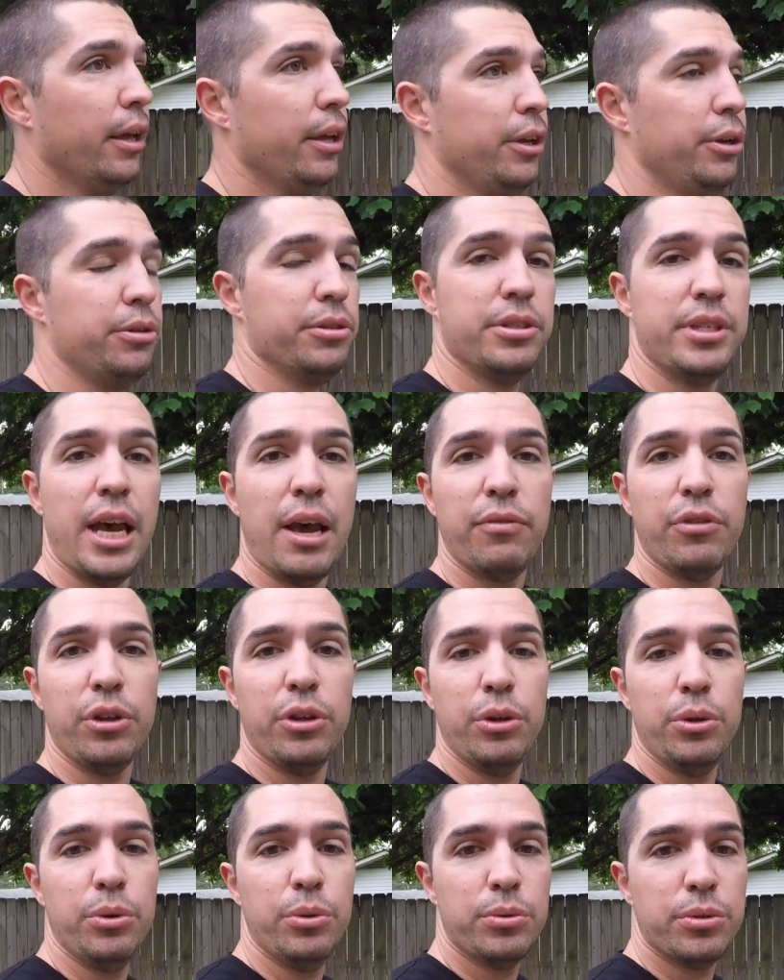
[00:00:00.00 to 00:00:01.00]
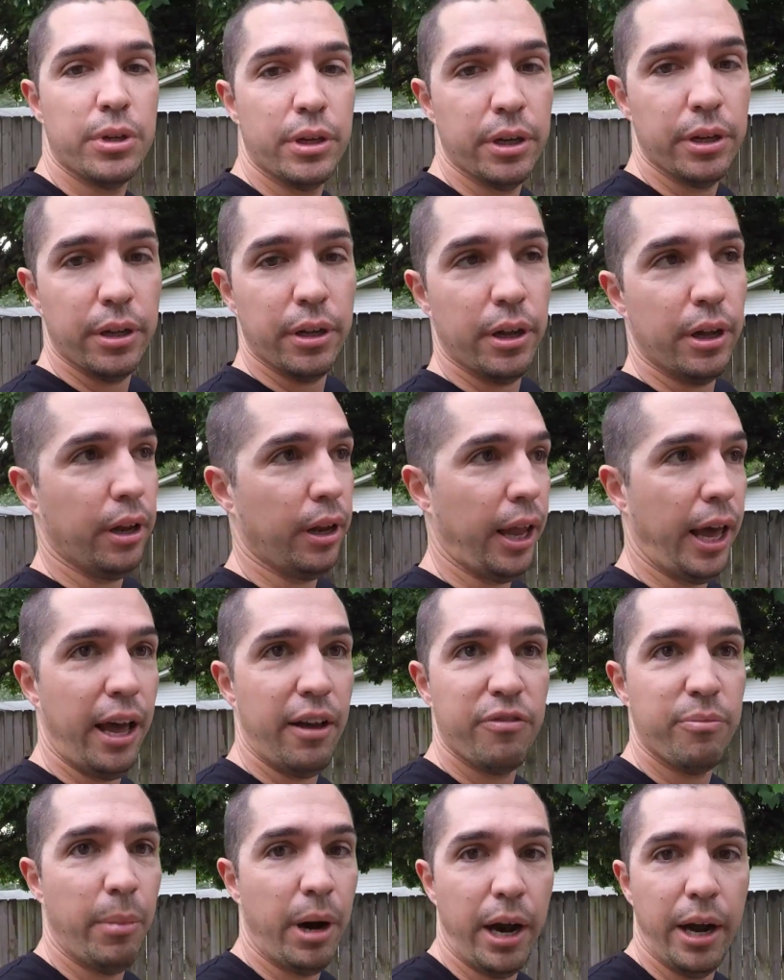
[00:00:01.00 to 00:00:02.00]
You just have to use a
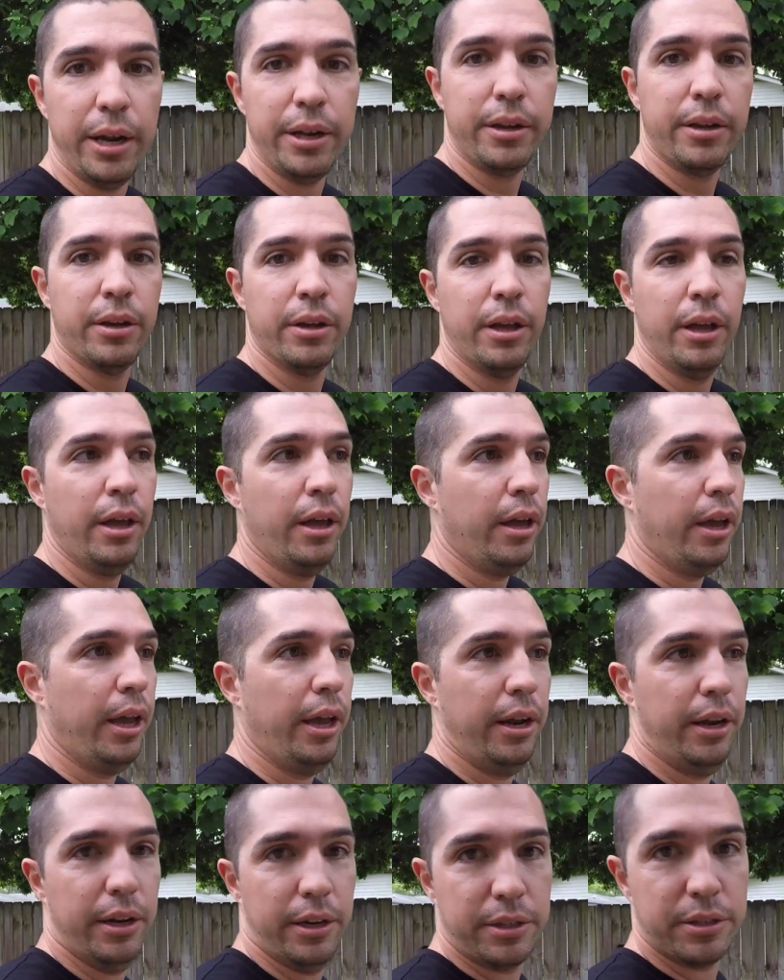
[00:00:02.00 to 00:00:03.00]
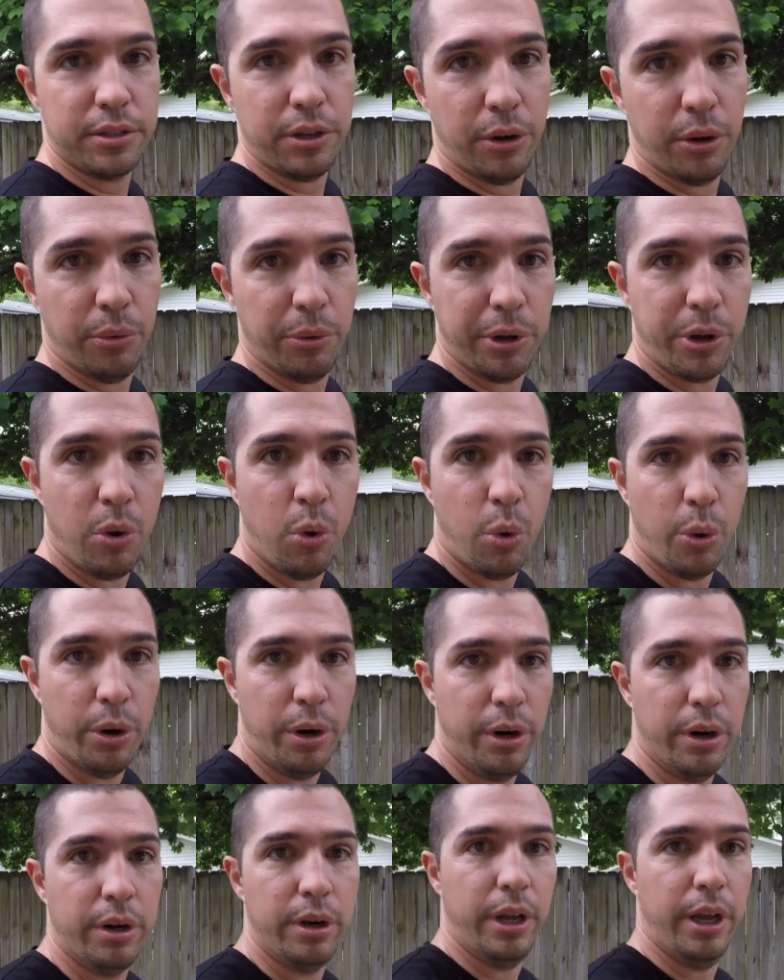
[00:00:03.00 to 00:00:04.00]
lav mic and an external
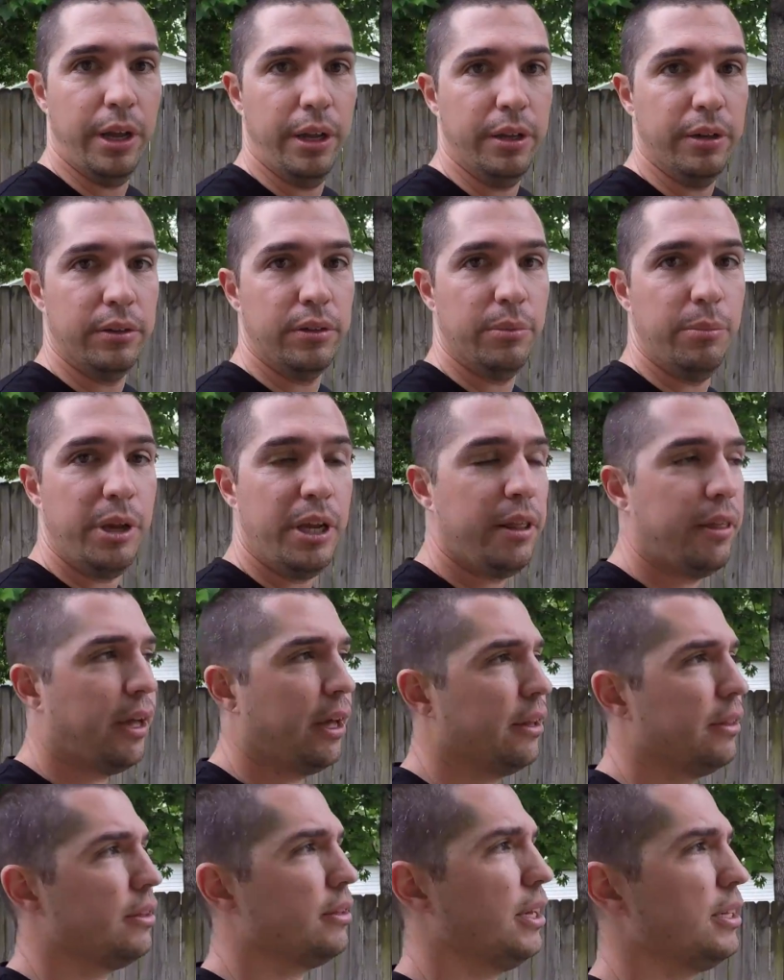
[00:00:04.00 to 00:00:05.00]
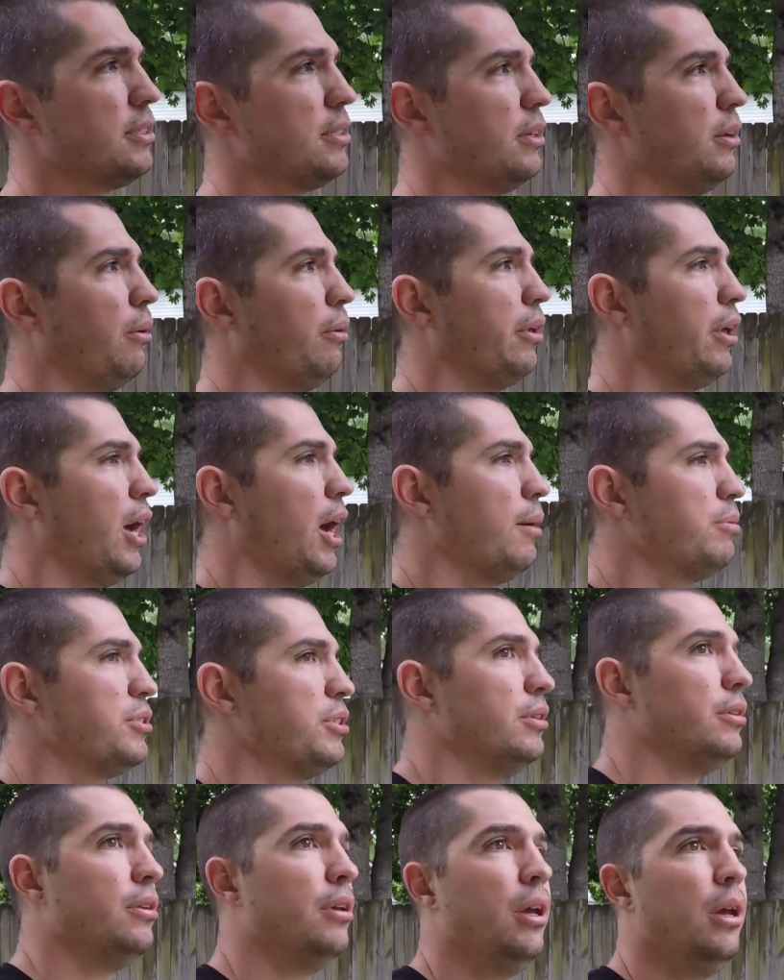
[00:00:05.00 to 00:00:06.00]
recorder. And to me, that's the only
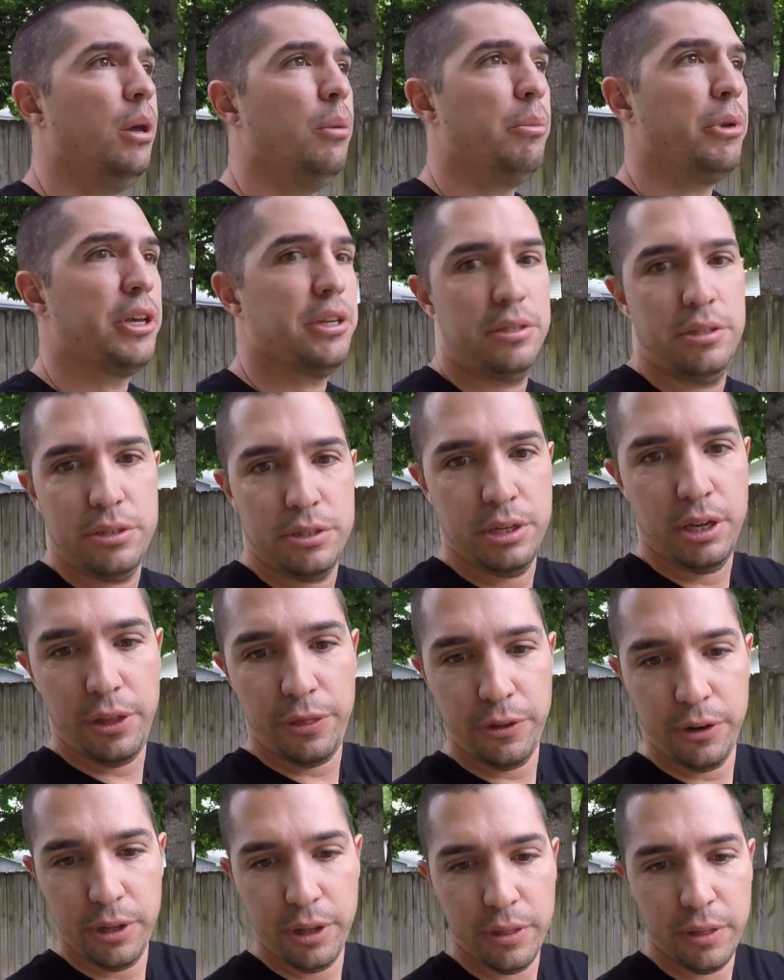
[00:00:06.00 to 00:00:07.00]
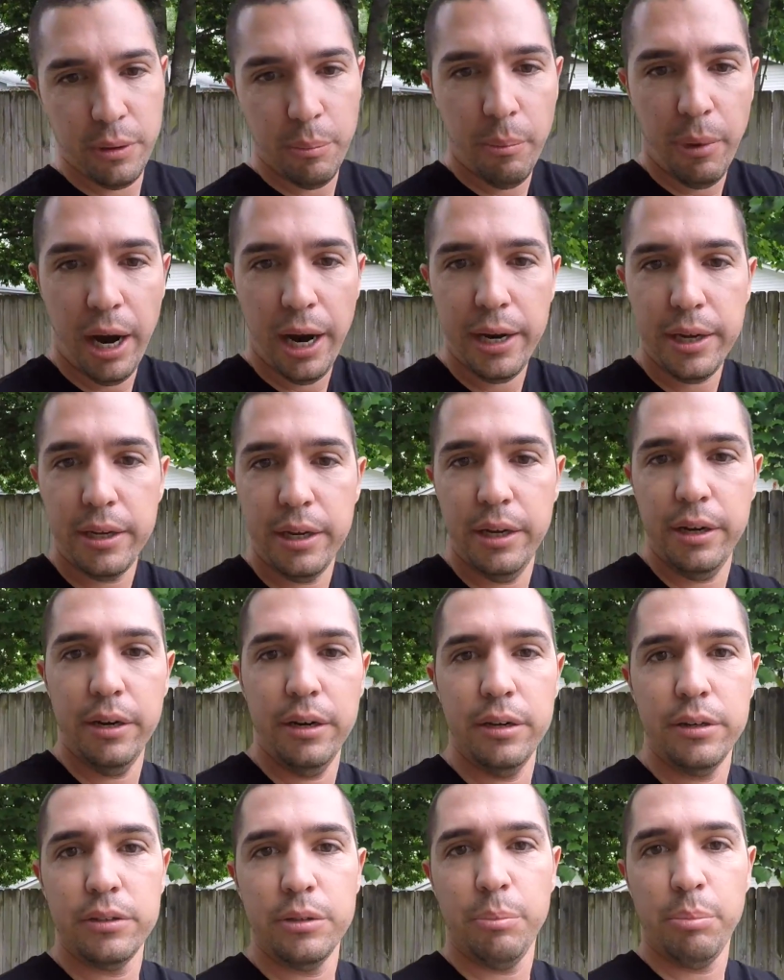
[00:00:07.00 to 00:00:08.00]
option, because there's nothing in the mic
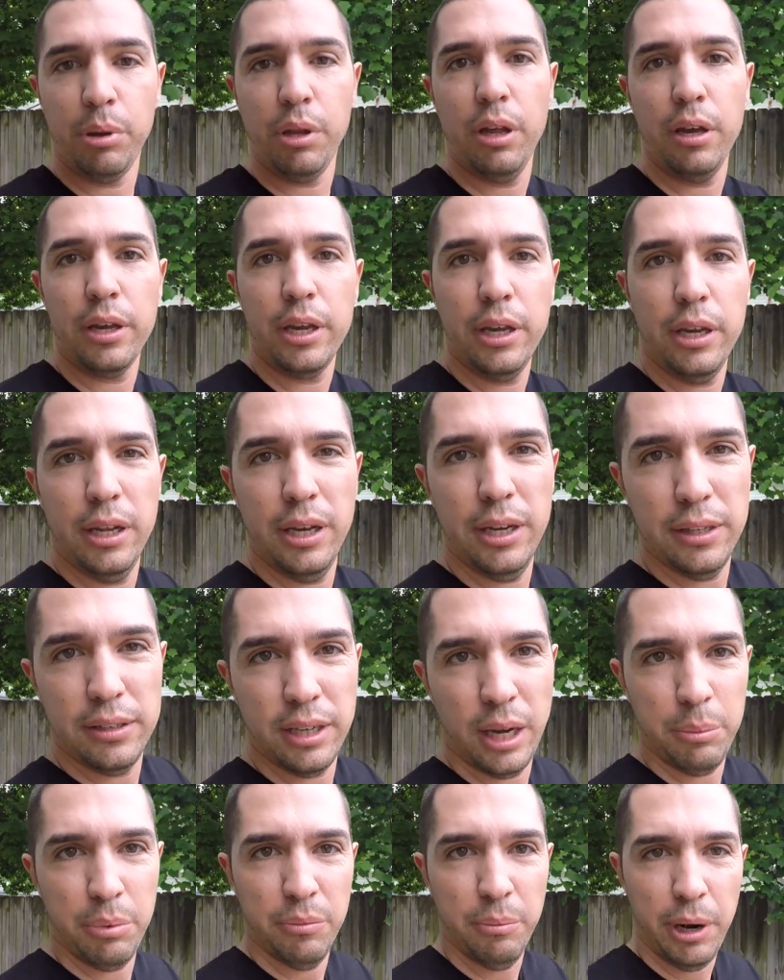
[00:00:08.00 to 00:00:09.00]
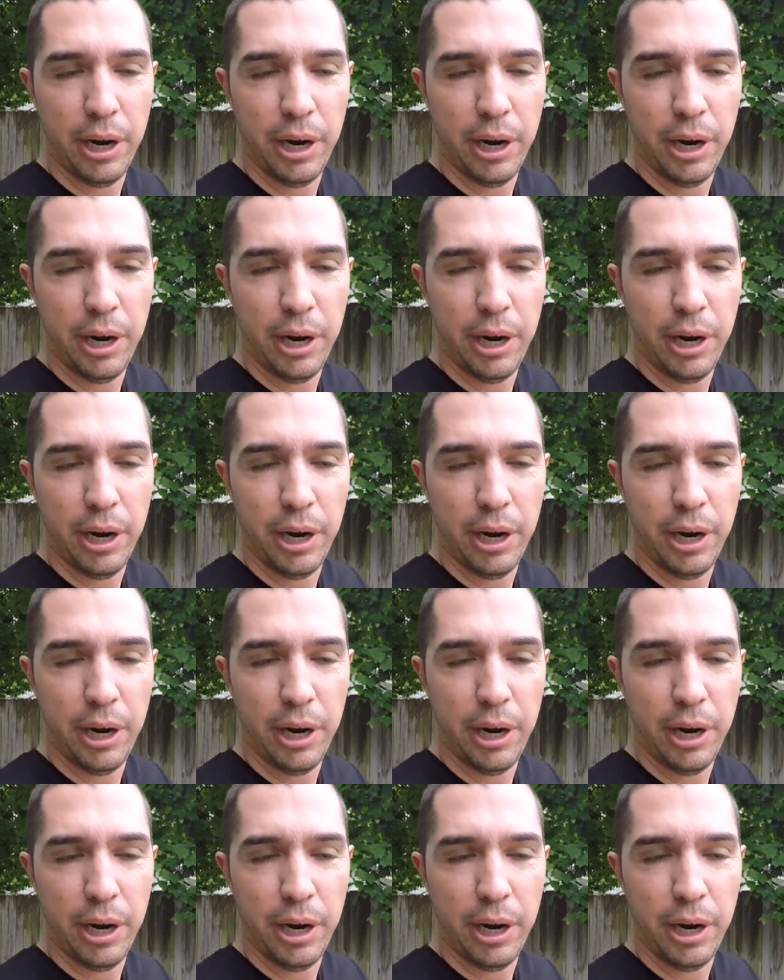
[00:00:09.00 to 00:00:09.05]
here to plug in any type of